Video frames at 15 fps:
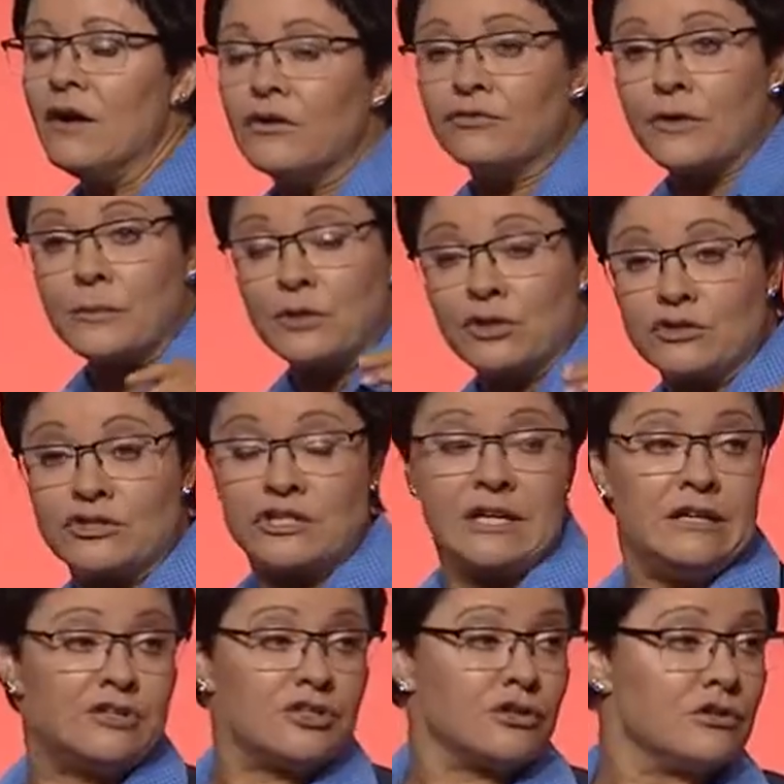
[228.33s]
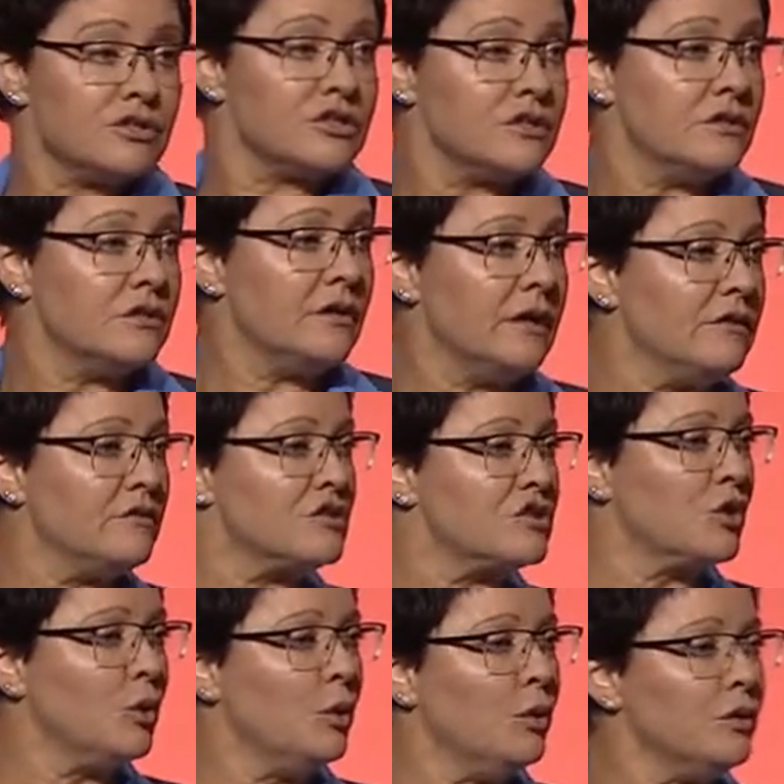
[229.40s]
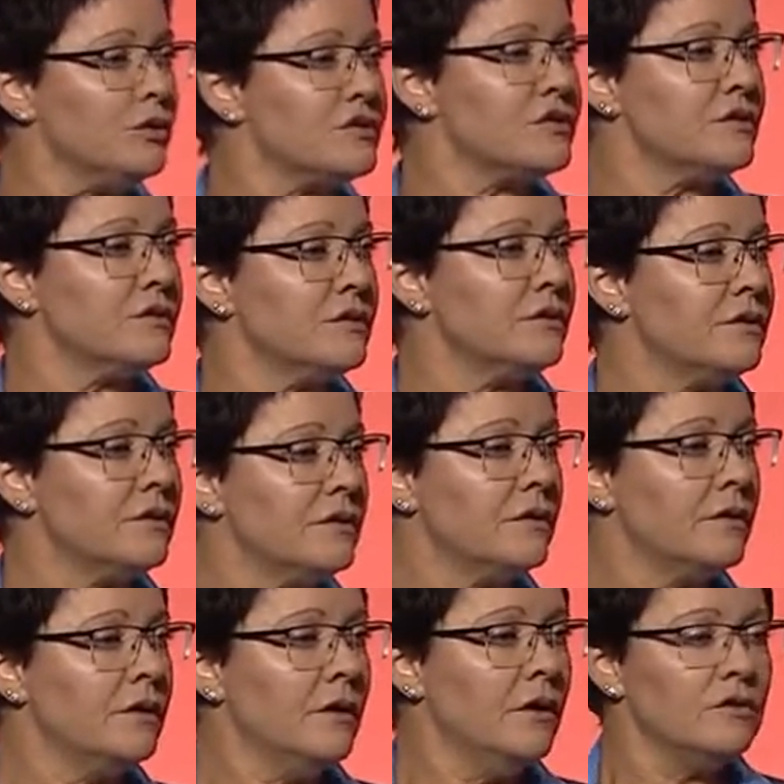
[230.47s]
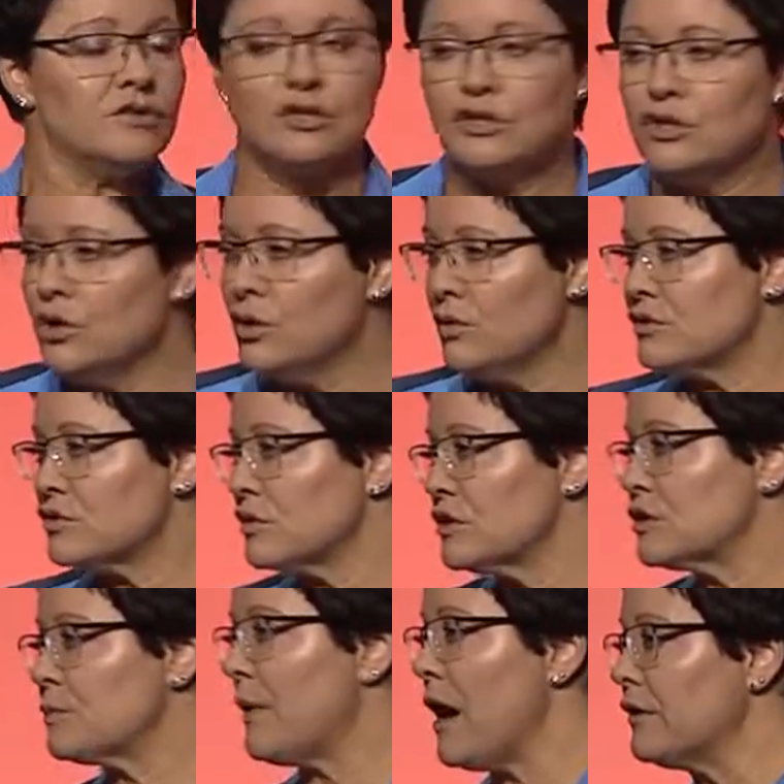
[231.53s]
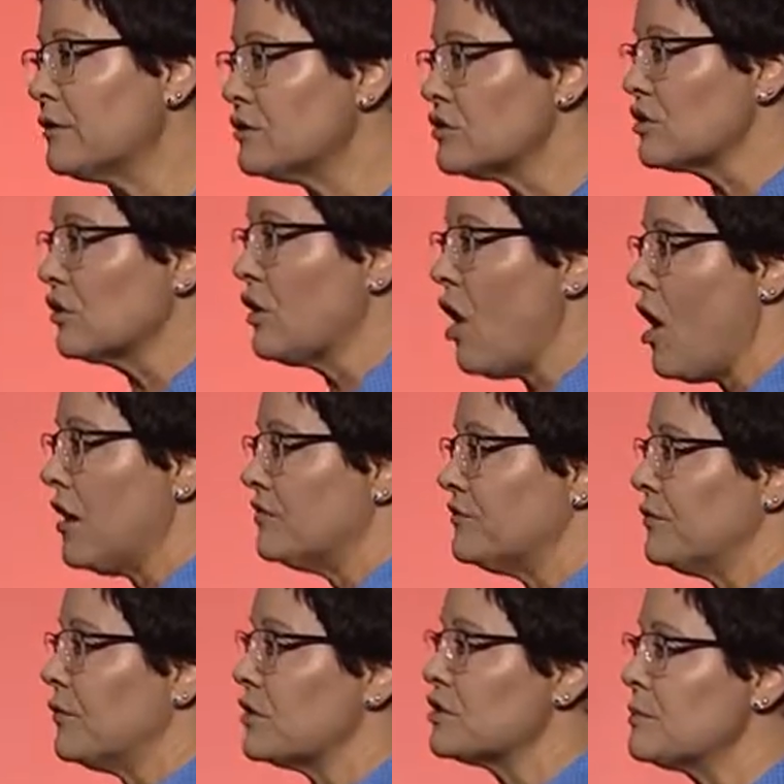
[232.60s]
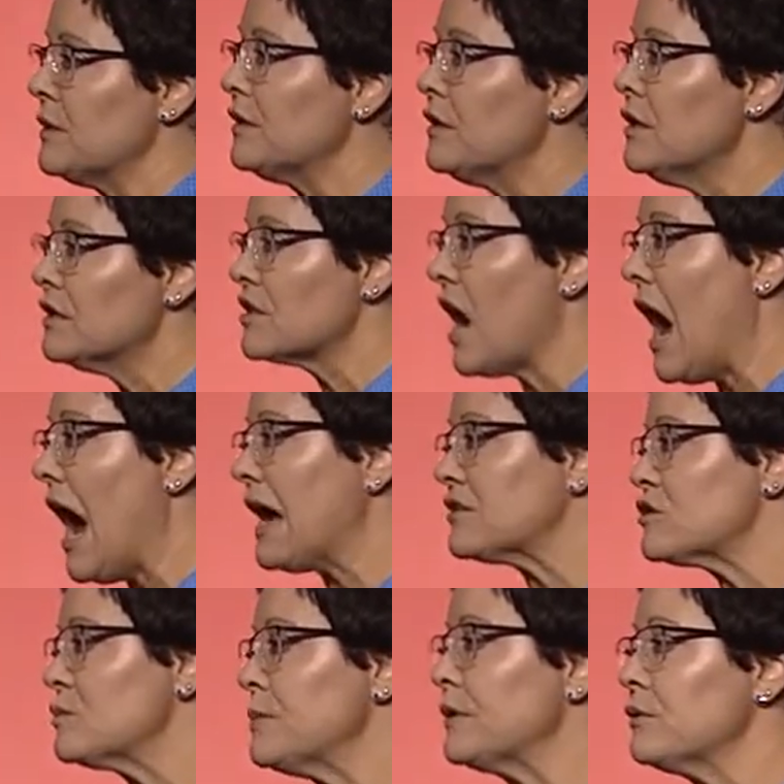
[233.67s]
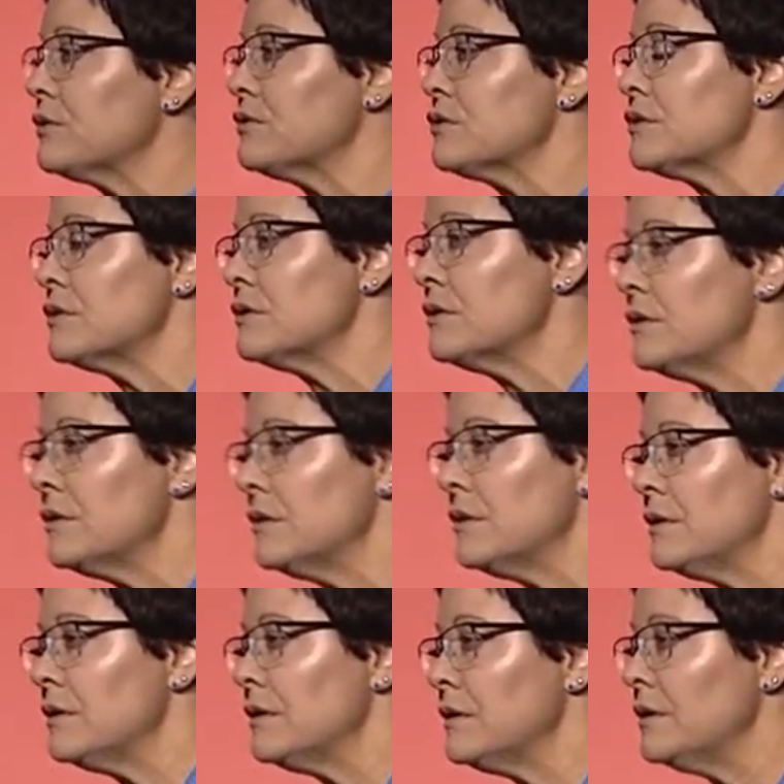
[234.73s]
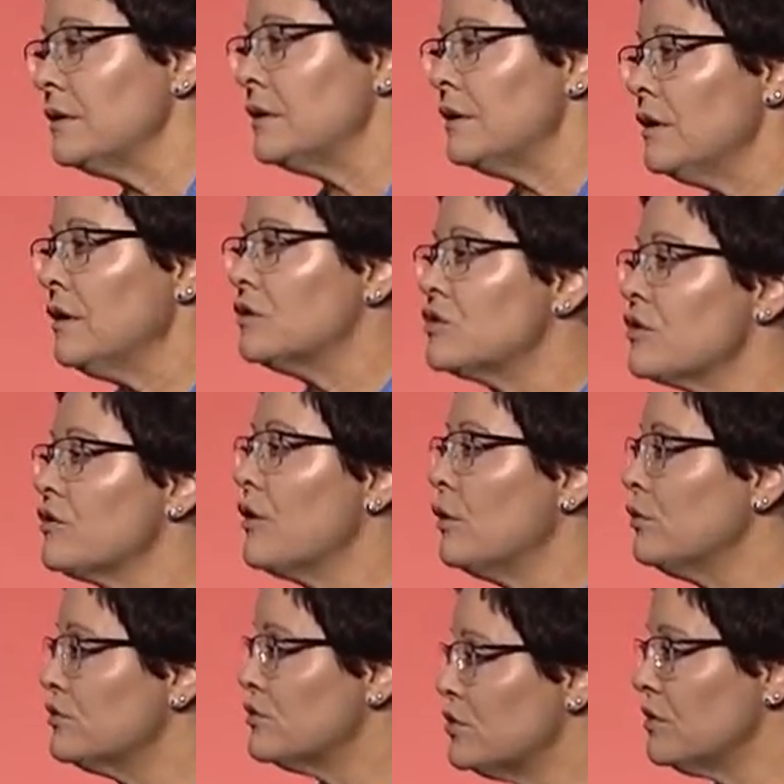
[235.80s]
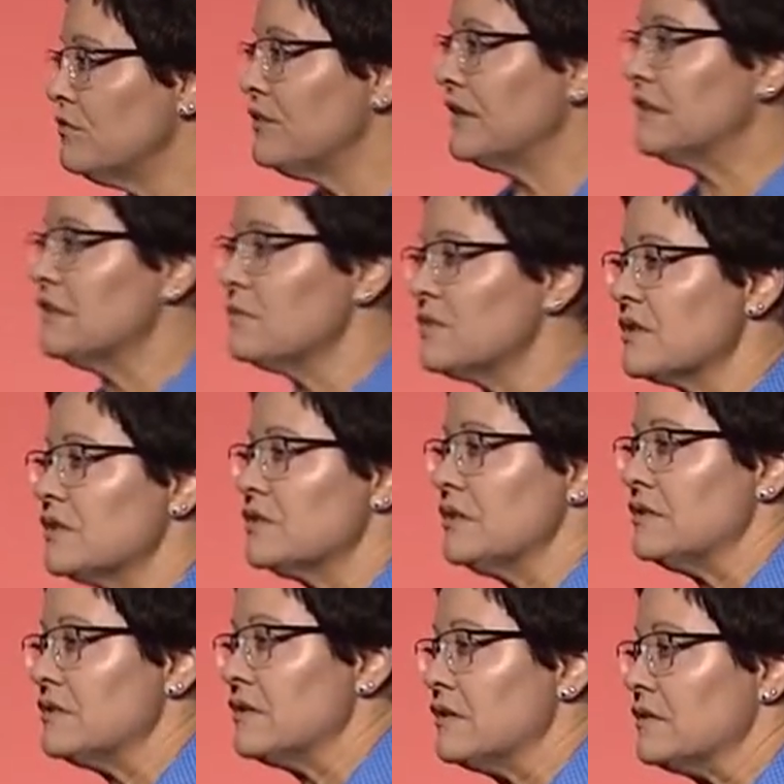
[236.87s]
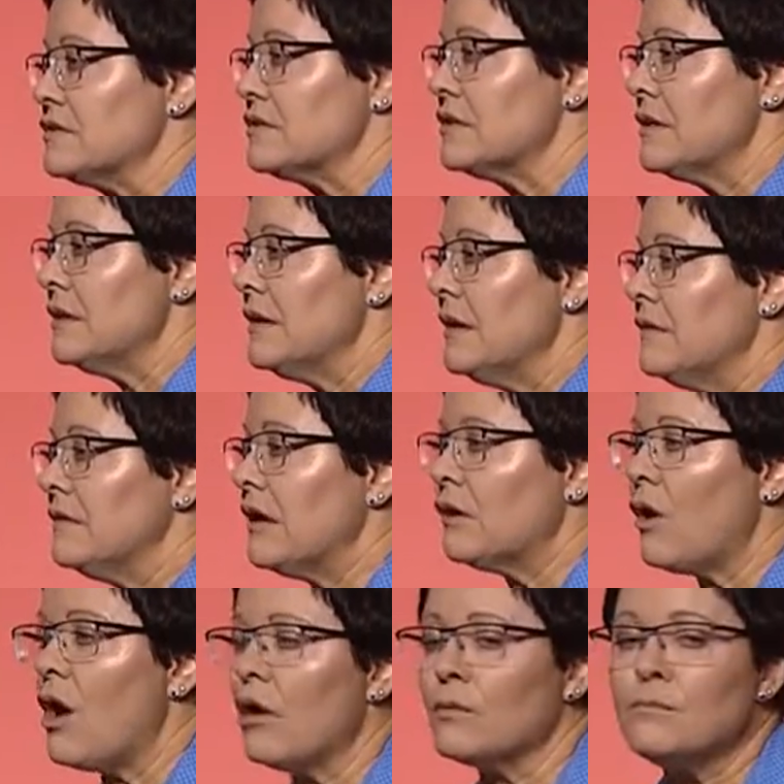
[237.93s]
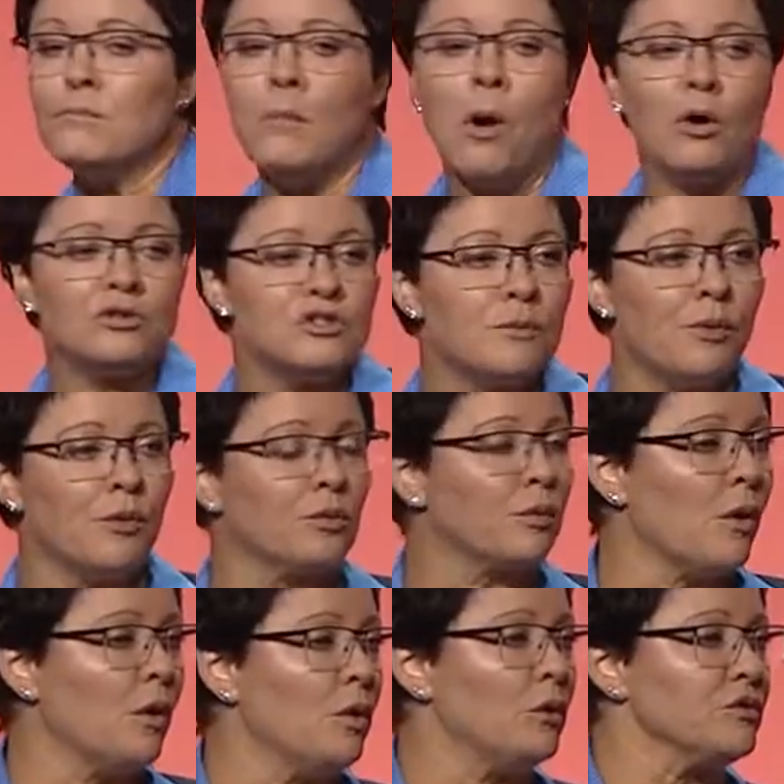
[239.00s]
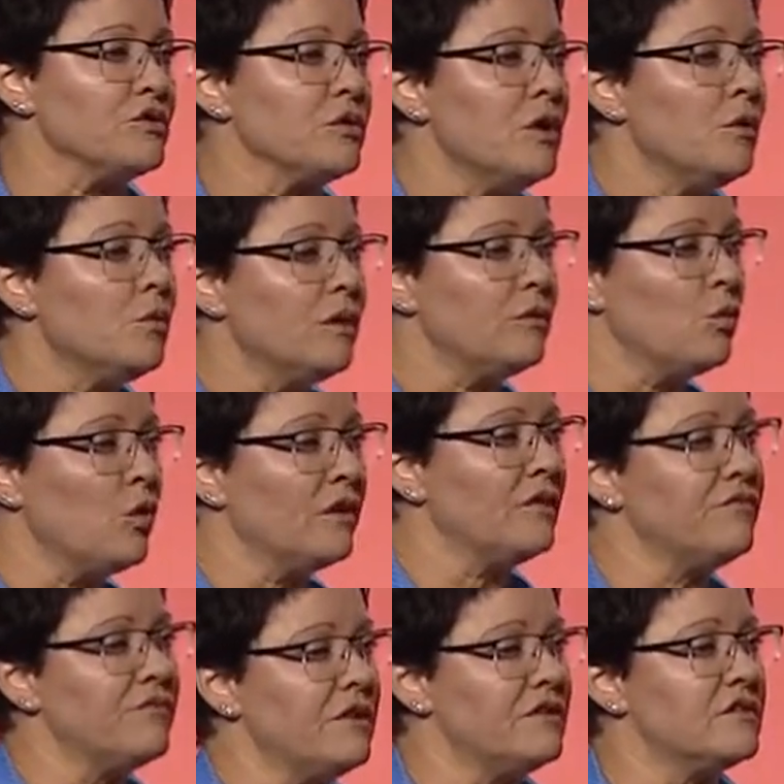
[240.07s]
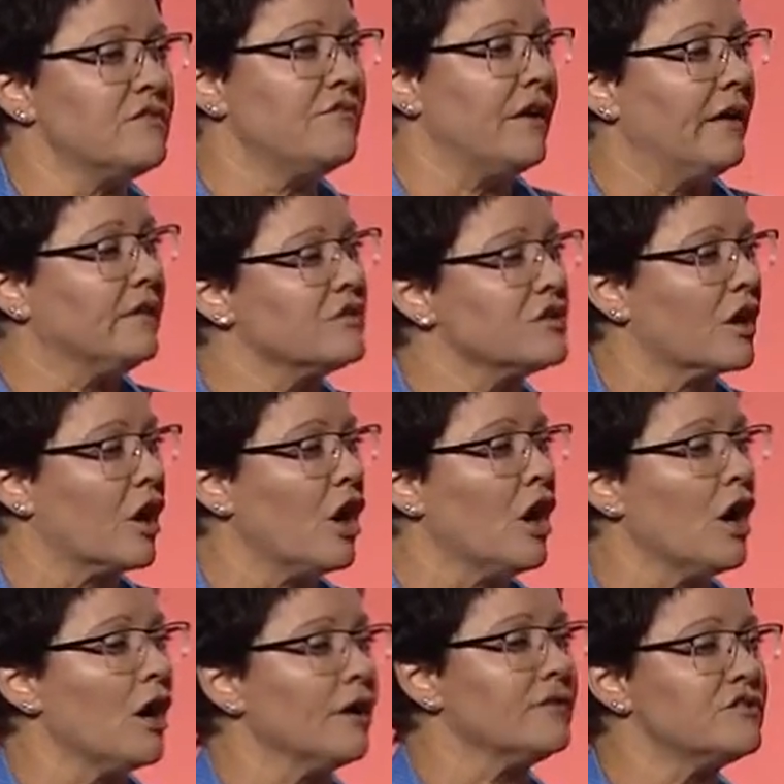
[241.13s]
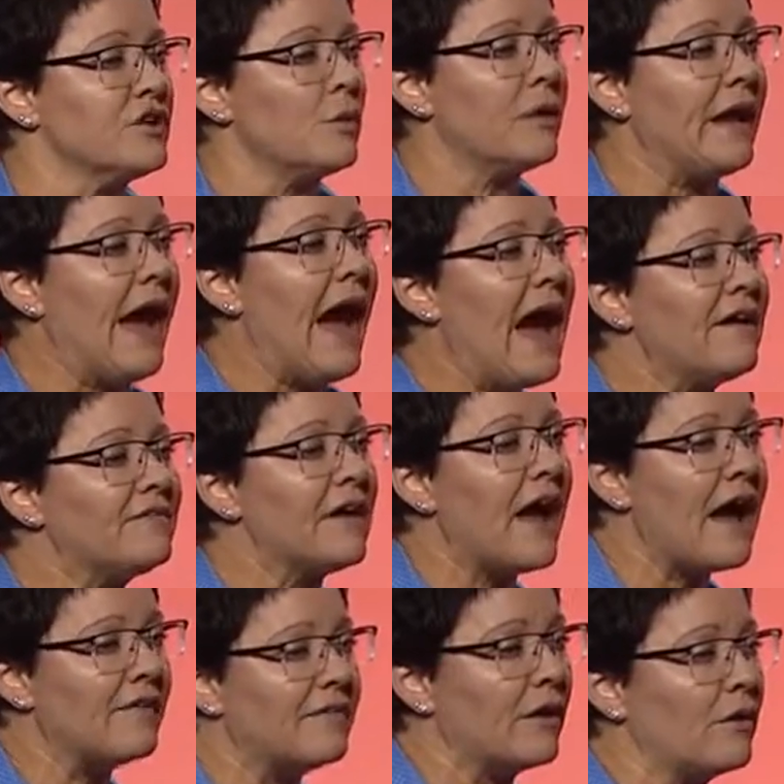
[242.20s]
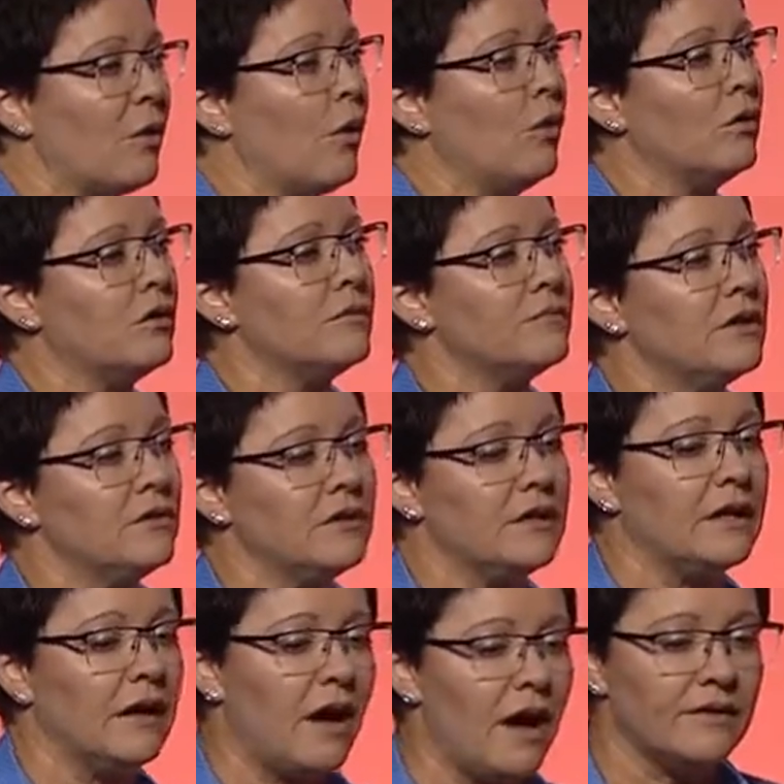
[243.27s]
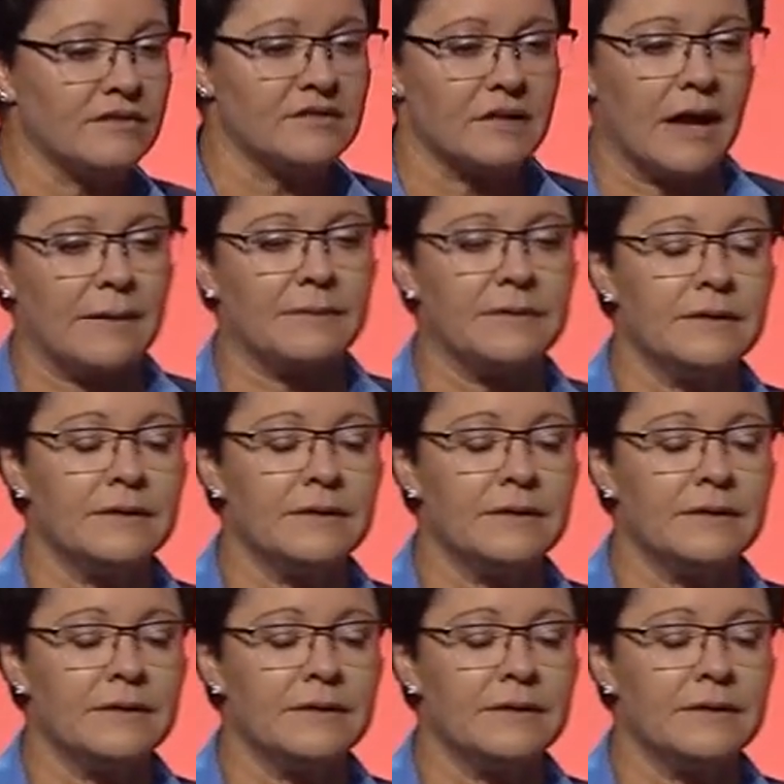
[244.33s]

from your teachers in the schools, to you as responders, to law enforcement, to hospitals, to those doing victims assistance. There are multiple roles when one of these events occur. And so we have to have whole community concept.